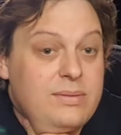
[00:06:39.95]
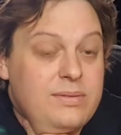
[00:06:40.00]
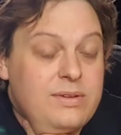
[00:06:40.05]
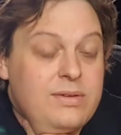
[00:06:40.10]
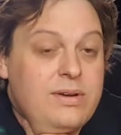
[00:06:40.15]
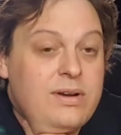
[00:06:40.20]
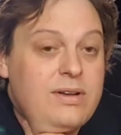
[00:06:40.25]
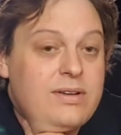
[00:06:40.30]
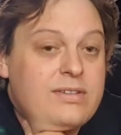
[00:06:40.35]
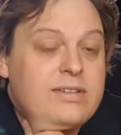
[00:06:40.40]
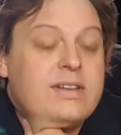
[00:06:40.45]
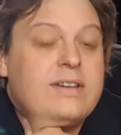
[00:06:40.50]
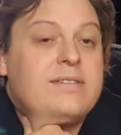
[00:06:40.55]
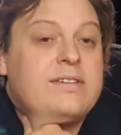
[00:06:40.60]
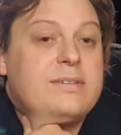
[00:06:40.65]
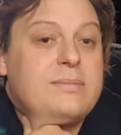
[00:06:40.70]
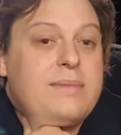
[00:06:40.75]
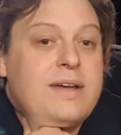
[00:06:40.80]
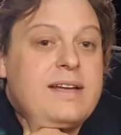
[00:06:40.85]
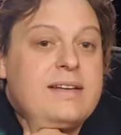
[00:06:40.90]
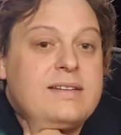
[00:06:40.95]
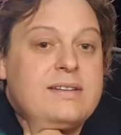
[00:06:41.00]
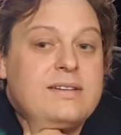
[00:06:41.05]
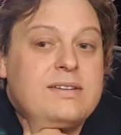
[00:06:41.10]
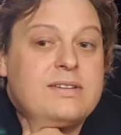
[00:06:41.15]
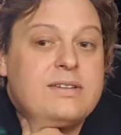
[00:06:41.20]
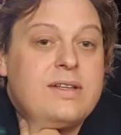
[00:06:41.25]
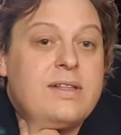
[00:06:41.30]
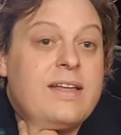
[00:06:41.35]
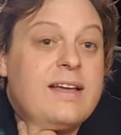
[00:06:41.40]
Do a lot of service and
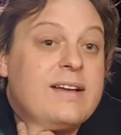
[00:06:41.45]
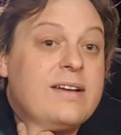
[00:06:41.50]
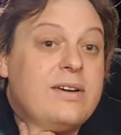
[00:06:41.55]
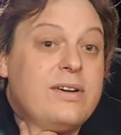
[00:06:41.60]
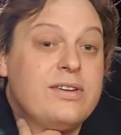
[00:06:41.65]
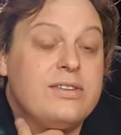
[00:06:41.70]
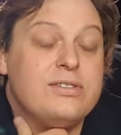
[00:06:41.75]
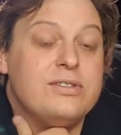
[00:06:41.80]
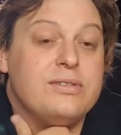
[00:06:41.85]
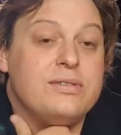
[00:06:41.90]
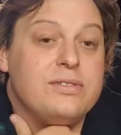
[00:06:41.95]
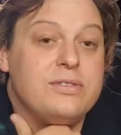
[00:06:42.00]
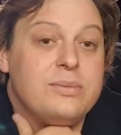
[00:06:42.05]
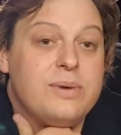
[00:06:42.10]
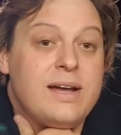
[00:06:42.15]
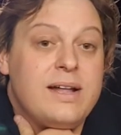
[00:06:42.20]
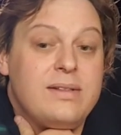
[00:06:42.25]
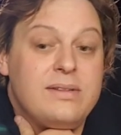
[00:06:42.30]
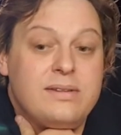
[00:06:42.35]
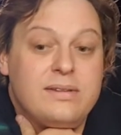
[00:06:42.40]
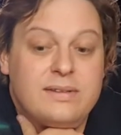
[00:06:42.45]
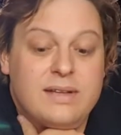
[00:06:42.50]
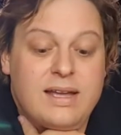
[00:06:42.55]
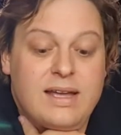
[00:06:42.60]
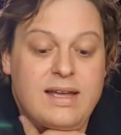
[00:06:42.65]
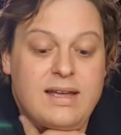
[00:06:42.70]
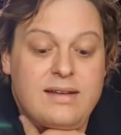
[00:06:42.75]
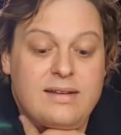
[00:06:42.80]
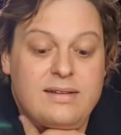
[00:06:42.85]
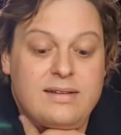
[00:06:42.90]
maintenance and all that kind of stuff as well.
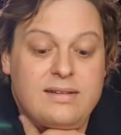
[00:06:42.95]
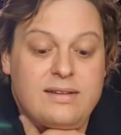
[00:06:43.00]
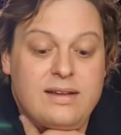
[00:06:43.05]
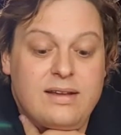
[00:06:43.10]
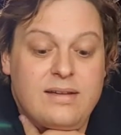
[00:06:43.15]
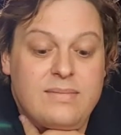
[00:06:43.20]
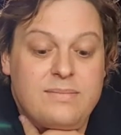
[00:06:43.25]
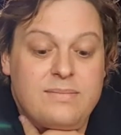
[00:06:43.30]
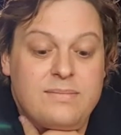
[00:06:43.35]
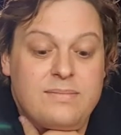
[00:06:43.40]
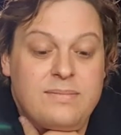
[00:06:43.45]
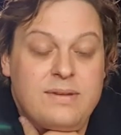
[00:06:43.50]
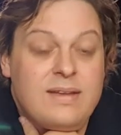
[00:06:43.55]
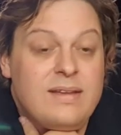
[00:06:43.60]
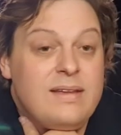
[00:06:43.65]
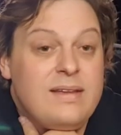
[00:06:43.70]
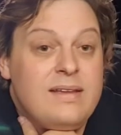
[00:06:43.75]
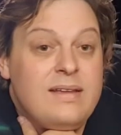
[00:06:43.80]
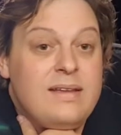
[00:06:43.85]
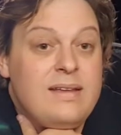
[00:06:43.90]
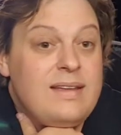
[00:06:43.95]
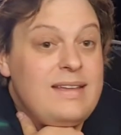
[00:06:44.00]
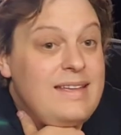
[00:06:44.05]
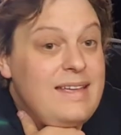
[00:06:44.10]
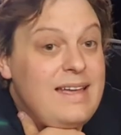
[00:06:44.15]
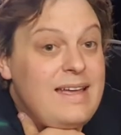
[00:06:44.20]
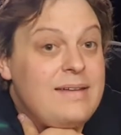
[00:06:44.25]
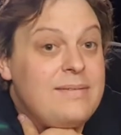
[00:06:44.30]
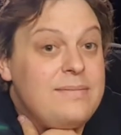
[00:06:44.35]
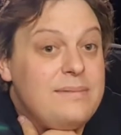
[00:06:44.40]
And
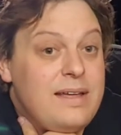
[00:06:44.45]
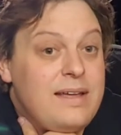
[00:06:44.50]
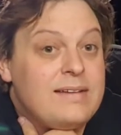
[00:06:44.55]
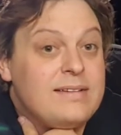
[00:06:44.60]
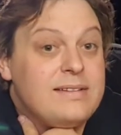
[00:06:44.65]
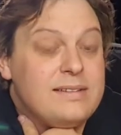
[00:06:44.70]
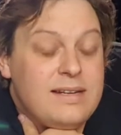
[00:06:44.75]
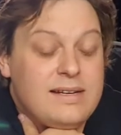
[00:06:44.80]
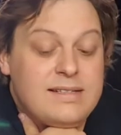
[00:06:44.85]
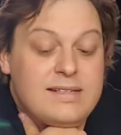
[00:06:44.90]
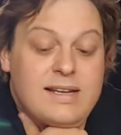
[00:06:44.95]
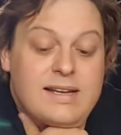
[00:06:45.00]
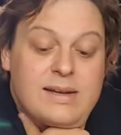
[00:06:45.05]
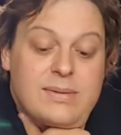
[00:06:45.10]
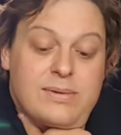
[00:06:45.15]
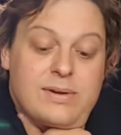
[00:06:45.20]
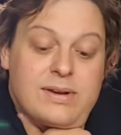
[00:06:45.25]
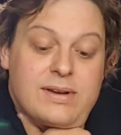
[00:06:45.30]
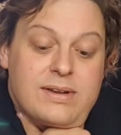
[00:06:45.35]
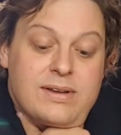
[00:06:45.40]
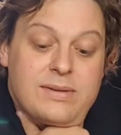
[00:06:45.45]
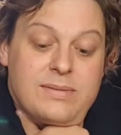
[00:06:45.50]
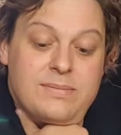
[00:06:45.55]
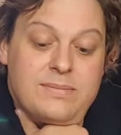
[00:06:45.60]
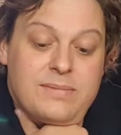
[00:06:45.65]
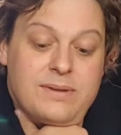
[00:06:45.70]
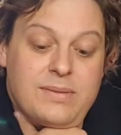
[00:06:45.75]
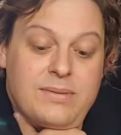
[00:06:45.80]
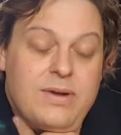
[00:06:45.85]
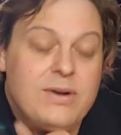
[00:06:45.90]
yeah, that's exactly what I do.
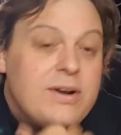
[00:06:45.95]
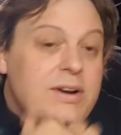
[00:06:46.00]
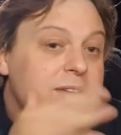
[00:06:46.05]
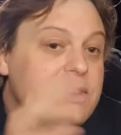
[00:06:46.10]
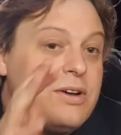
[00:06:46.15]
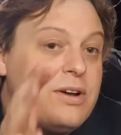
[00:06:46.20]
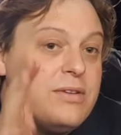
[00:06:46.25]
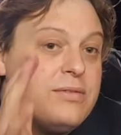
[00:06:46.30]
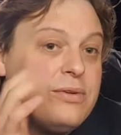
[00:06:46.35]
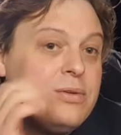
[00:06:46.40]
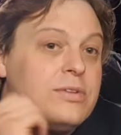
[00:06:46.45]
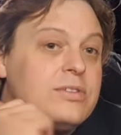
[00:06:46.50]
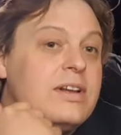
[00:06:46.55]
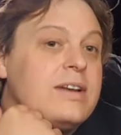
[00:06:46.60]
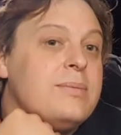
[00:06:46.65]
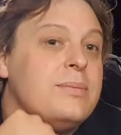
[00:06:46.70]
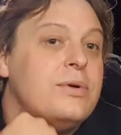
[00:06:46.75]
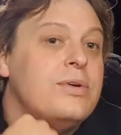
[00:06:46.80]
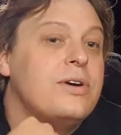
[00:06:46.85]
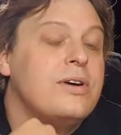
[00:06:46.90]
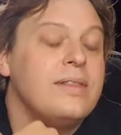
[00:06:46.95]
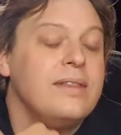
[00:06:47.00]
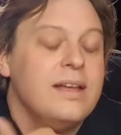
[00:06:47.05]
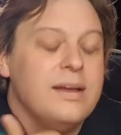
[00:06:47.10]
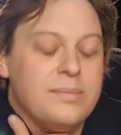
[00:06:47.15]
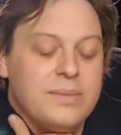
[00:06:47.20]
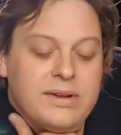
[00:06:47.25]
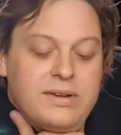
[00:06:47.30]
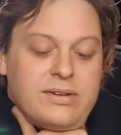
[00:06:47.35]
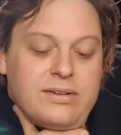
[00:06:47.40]
I'm not going to divulge any more on
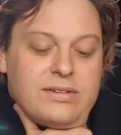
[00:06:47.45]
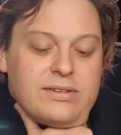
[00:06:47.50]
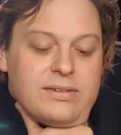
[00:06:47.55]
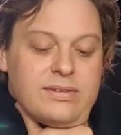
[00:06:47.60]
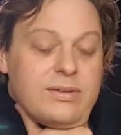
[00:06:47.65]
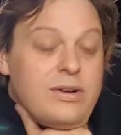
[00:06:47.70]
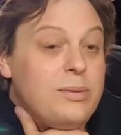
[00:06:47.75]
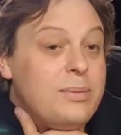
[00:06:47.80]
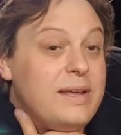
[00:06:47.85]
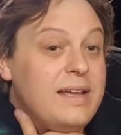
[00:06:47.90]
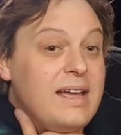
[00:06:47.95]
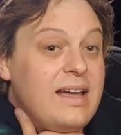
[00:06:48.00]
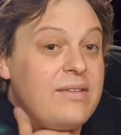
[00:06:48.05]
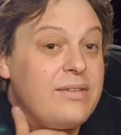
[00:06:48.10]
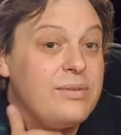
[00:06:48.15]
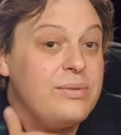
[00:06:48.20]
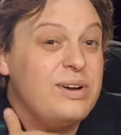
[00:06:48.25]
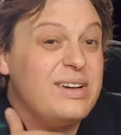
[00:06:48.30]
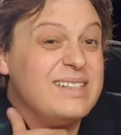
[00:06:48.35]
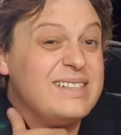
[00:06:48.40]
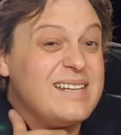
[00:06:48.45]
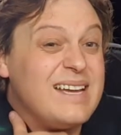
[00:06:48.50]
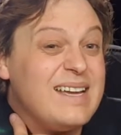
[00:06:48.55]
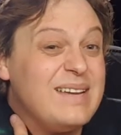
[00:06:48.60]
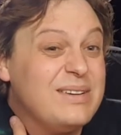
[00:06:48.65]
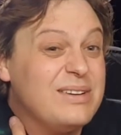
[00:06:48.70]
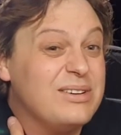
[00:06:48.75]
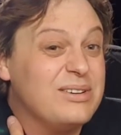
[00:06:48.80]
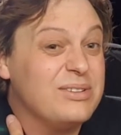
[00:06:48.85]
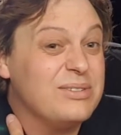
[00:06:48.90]
that, because I've got to be careful what I say
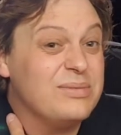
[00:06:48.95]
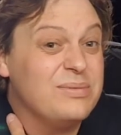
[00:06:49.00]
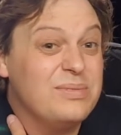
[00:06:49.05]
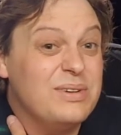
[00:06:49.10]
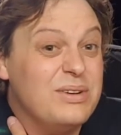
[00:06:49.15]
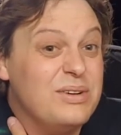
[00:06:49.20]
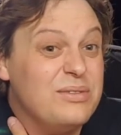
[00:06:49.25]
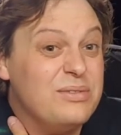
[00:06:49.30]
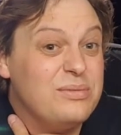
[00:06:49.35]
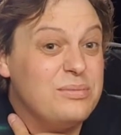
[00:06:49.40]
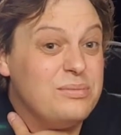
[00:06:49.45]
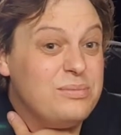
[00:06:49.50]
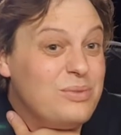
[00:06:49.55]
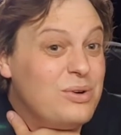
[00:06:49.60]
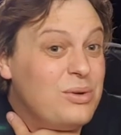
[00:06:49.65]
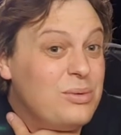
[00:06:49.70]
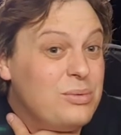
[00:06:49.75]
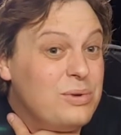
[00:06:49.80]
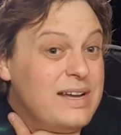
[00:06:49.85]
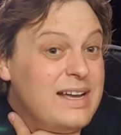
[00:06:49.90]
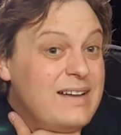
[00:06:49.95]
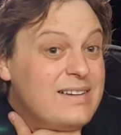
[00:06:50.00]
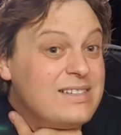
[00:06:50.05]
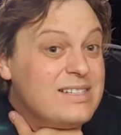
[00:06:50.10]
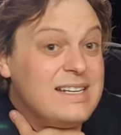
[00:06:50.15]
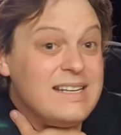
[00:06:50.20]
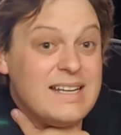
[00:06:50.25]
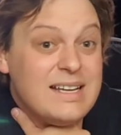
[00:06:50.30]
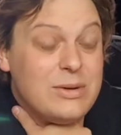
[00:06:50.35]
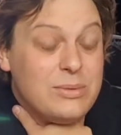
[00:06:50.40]
because of what we
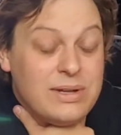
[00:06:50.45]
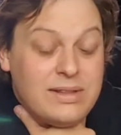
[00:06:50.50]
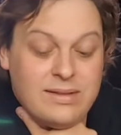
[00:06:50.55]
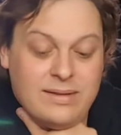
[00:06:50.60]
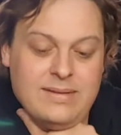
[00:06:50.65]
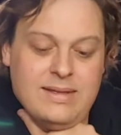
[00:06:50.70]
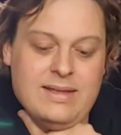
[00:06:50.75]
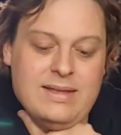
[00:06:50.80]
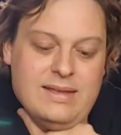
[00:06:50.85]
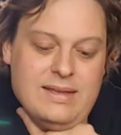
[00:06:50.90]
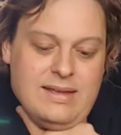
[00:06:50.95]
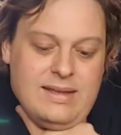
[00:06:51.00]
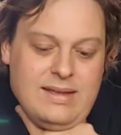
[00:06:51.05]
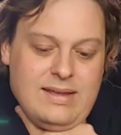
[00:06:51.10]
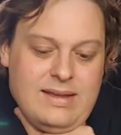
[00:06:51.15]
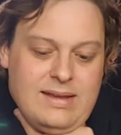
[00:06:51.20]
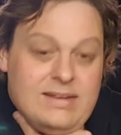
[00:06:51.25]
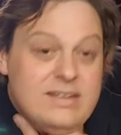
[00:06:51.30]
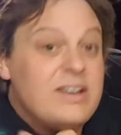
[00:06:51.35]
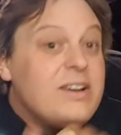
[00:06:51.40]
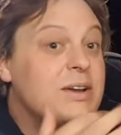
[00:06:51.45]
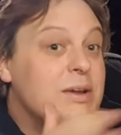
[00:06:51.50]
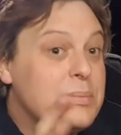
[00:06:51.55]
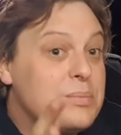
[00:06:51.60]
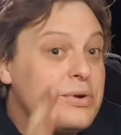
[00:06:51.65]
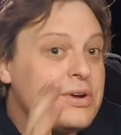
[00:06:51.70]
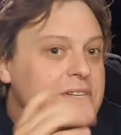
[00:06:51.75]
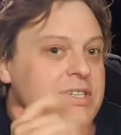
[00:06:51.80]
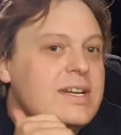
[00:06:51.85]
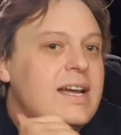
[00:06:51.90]
actually deal with. So I hope you
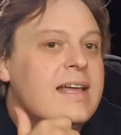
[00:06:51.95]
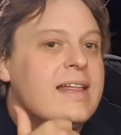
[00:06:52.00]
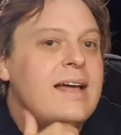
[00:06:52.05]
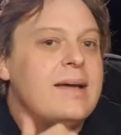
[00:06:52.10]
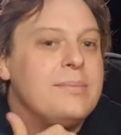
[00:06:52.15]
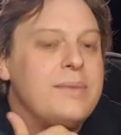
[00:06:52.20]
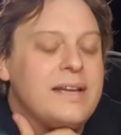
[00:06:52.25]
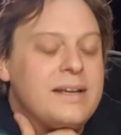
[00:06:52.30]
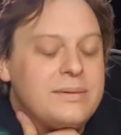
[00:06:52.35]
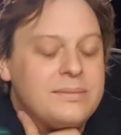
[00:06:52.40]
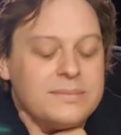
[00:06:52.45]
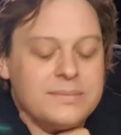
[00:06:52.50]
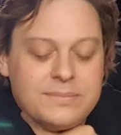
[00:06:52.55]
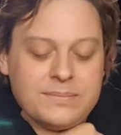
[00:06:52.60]
appreciate that, mate.